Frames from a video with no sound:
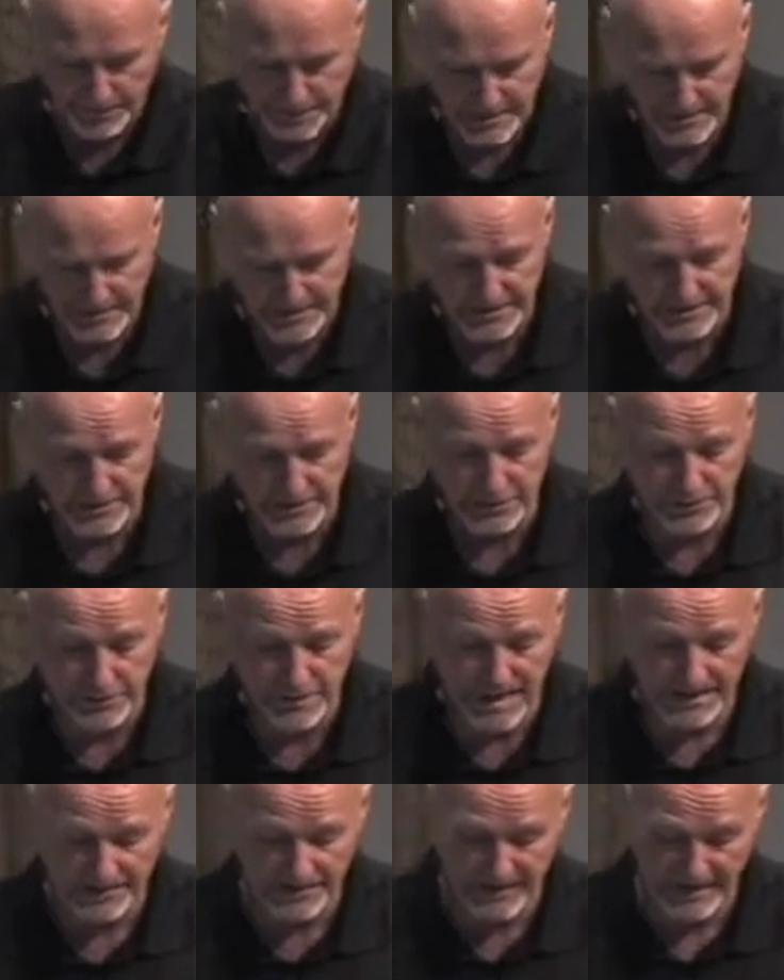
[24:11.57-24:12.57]
He says, Do
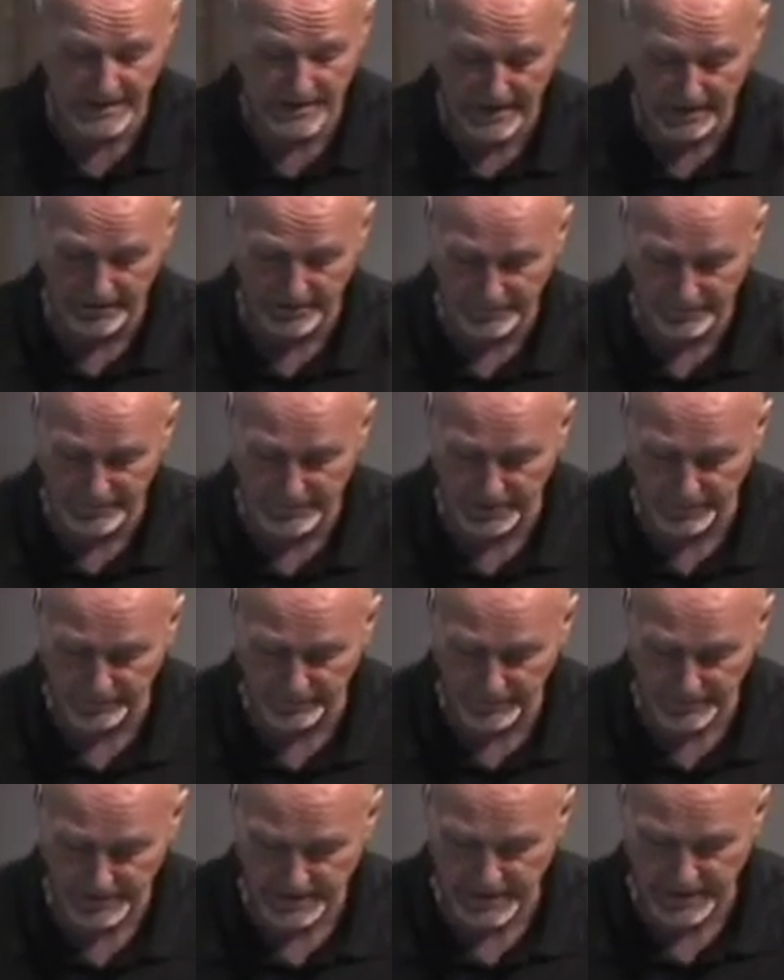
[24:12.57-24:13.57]
nothing out of
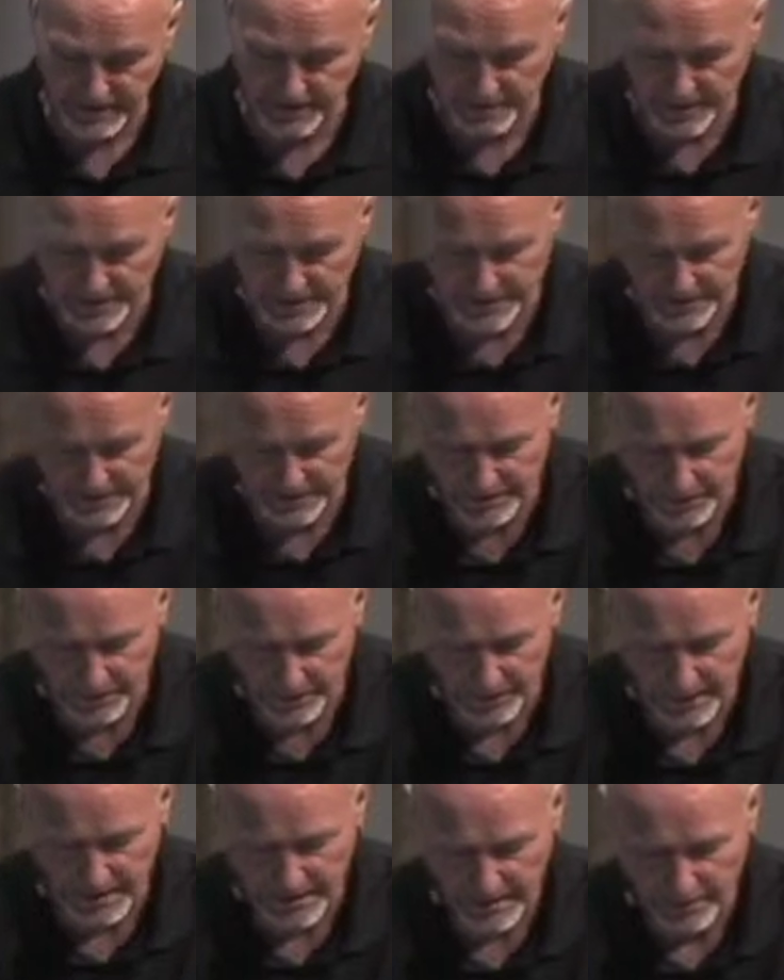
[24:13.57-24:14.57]
selfish ambition
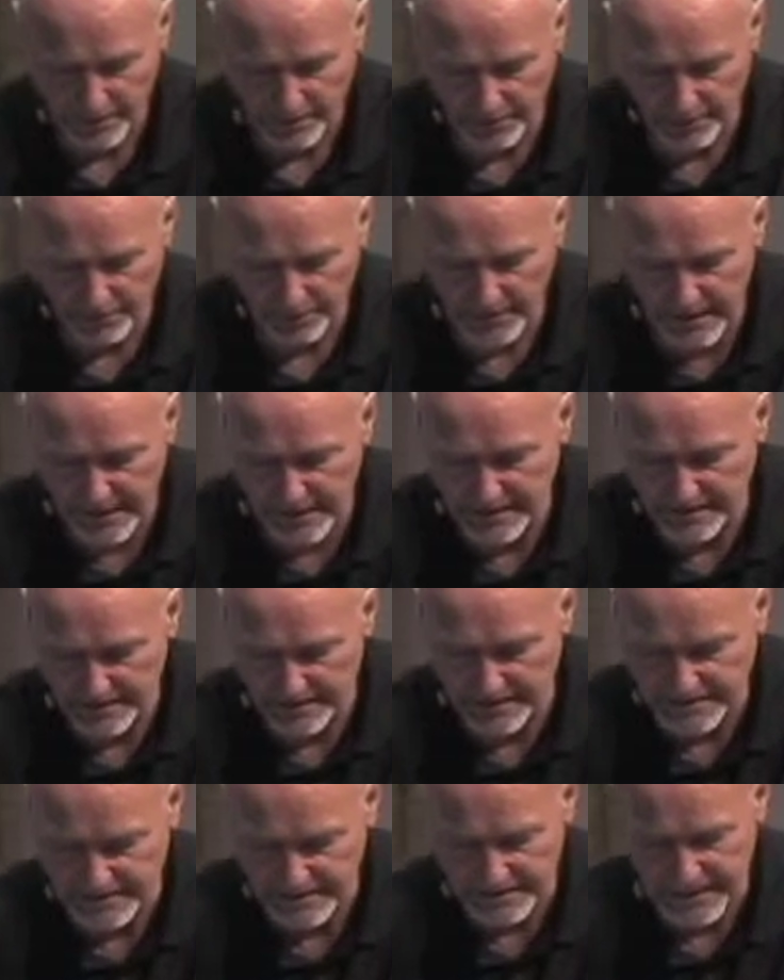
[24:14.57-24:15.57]
or, or vain
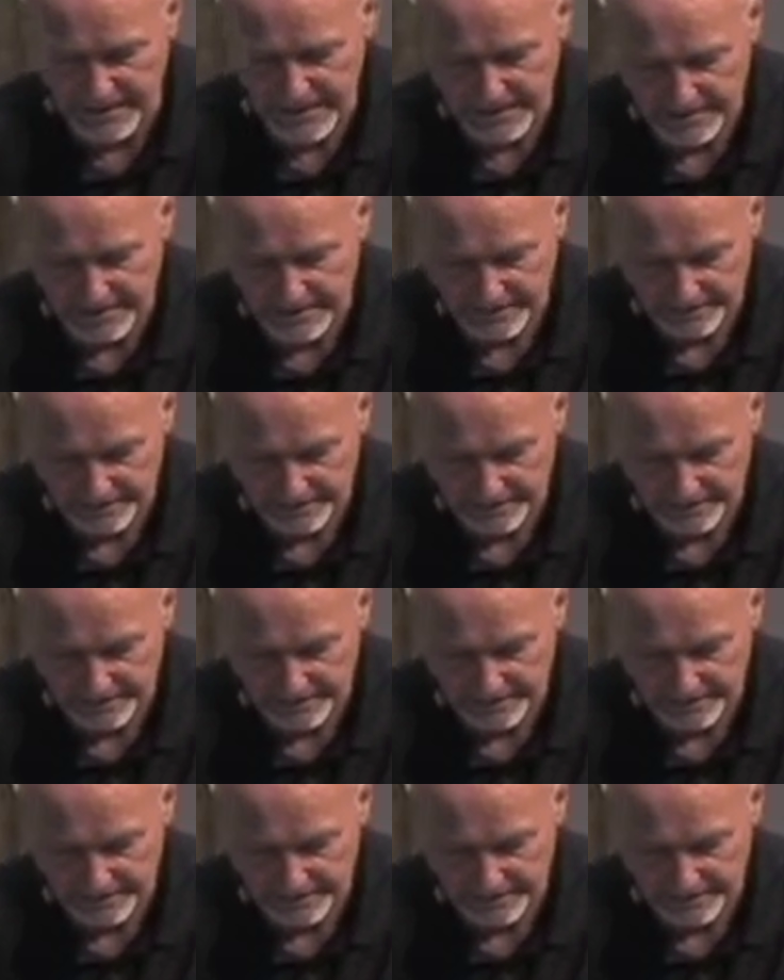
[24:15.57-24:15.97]
conceit